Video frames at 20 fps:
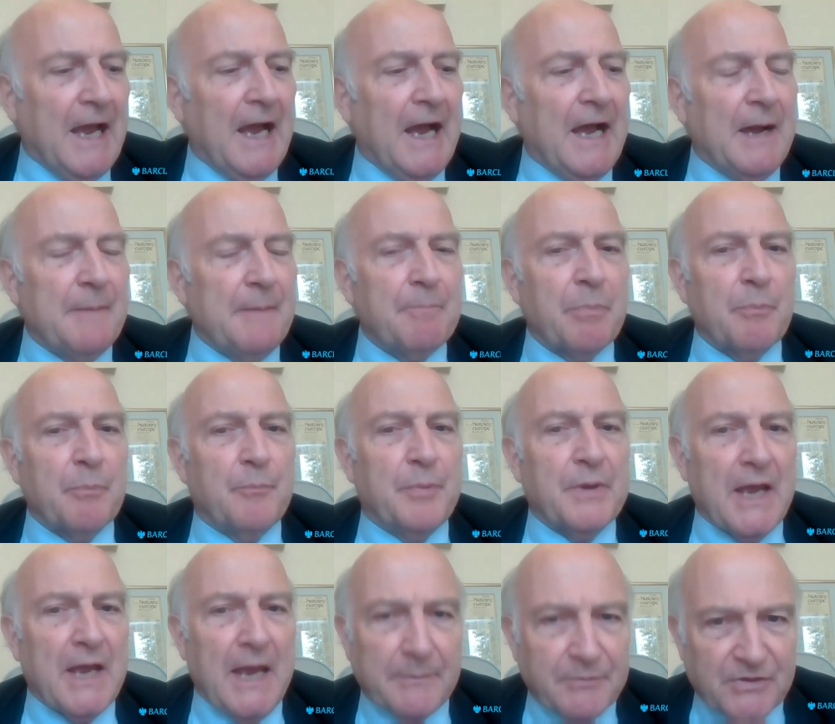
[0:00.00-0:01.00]

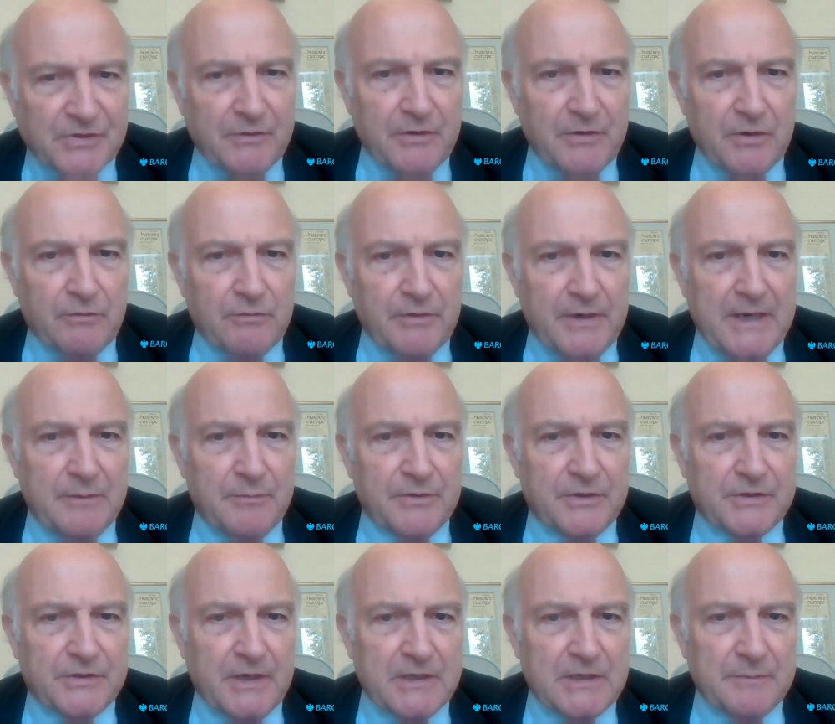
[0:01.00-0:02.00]
But I absolutely agree
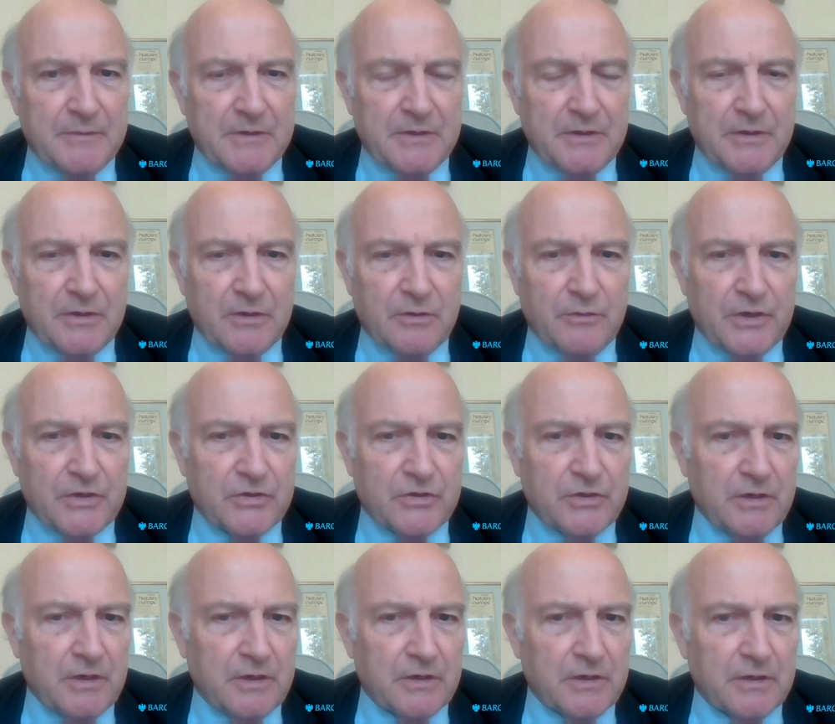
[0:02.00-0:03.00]
with the sentiment that the
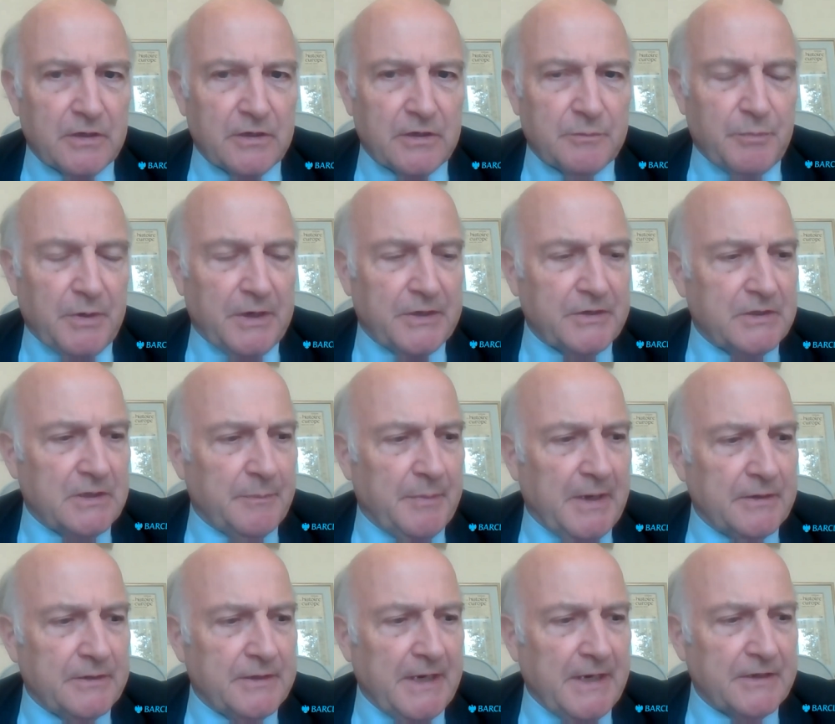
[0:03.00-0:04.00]
questioner expressed
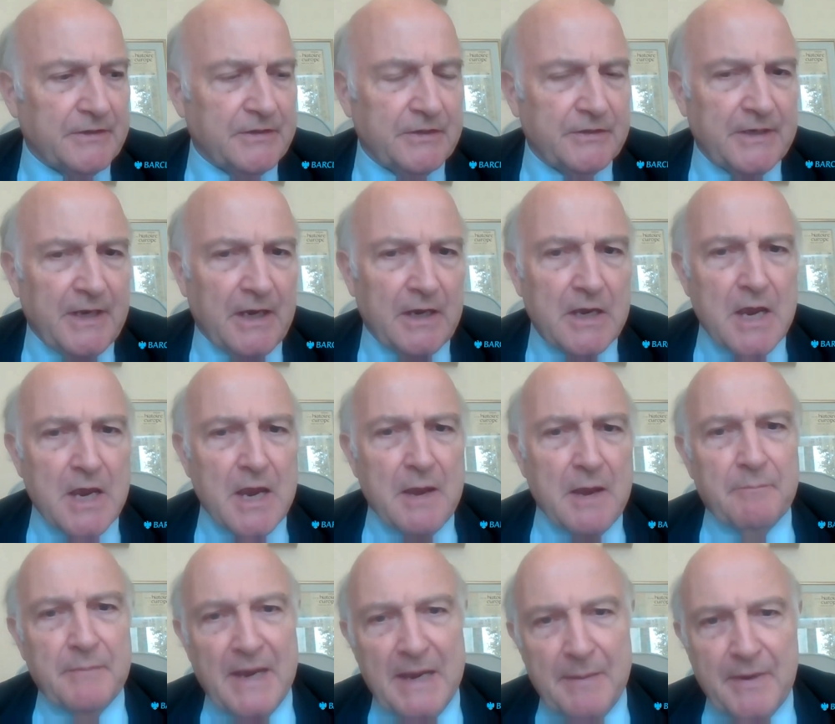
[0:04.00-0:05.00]
about taxes. Now,
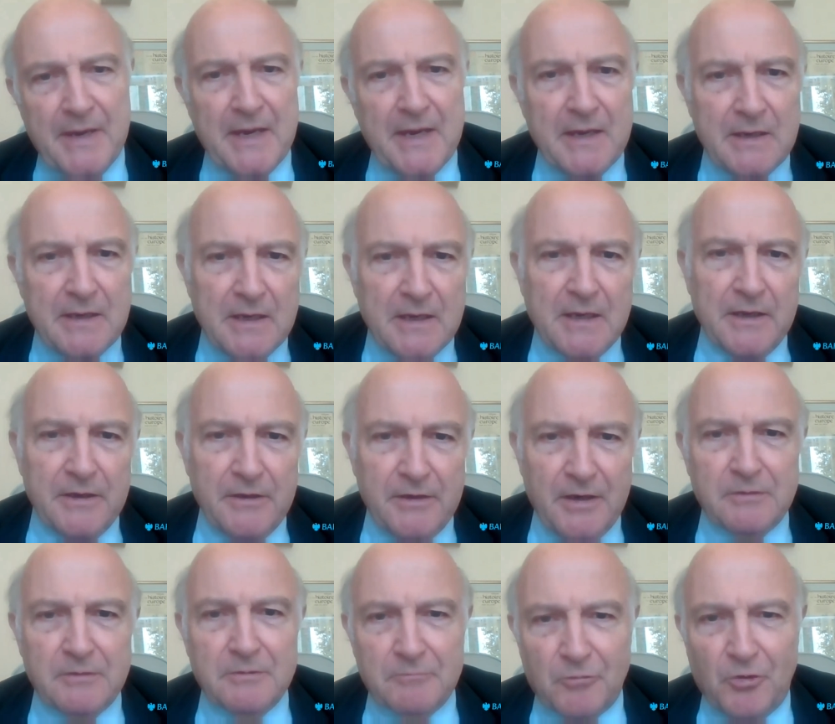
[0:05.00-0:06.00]
maybe, you
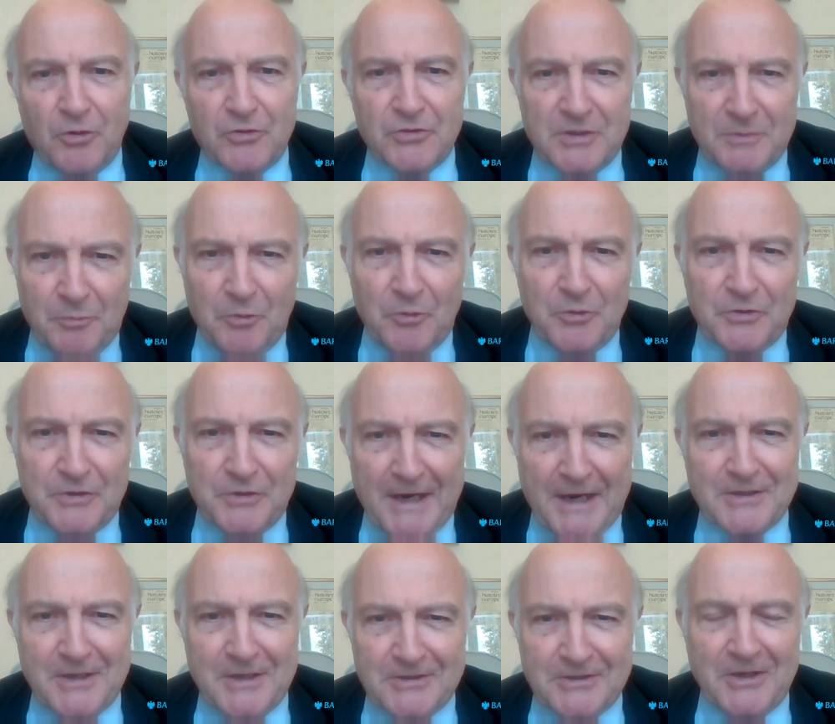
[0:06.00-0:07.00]
know, across the board
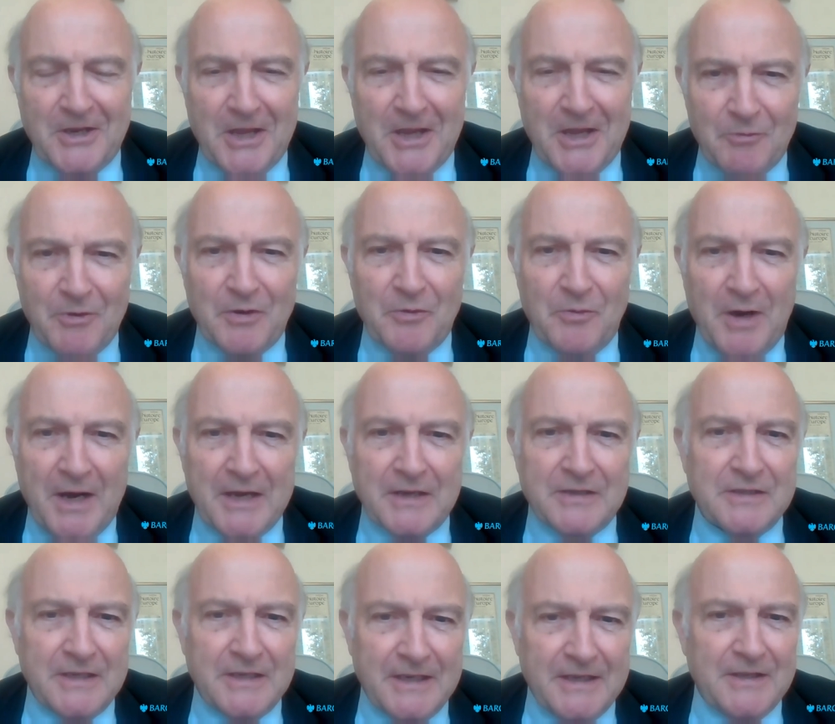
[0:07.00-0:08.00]
tax cuts, I don't think we're quite
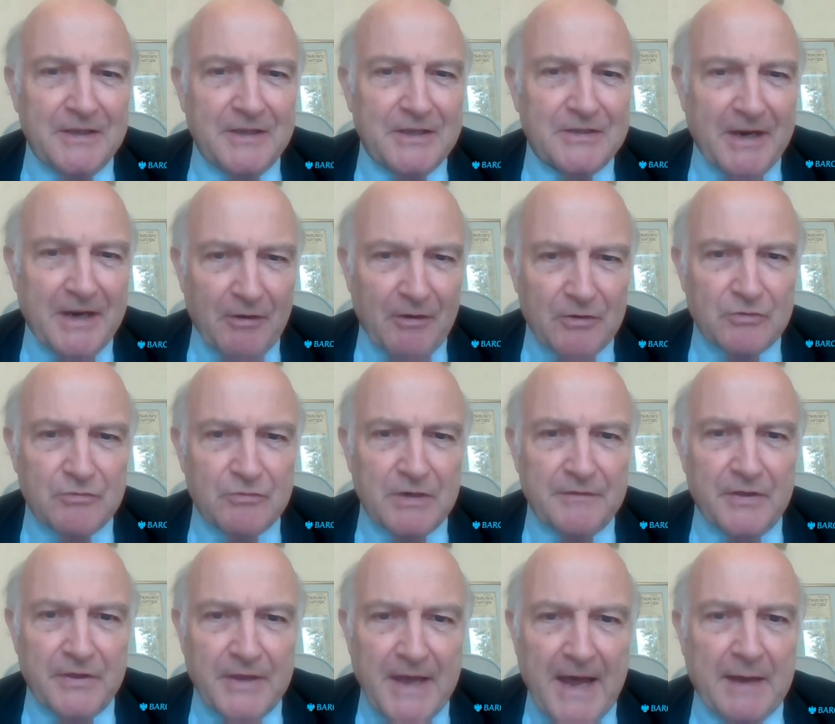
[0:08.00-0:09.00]
in the
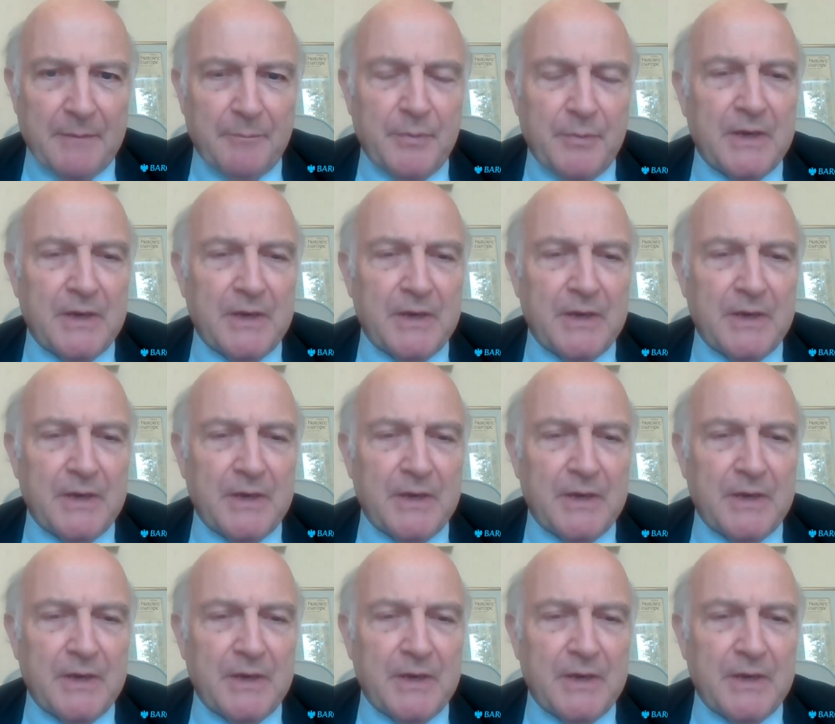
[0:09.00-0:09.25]
territory for that.